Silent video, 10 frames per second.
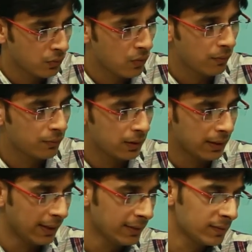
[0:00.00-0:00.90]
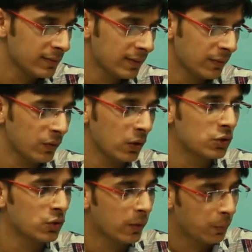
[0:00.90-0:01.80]
of the connections and we
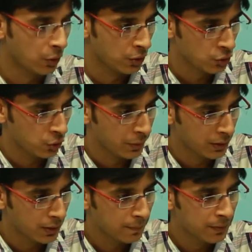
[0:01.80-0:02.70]
also have potentiometer.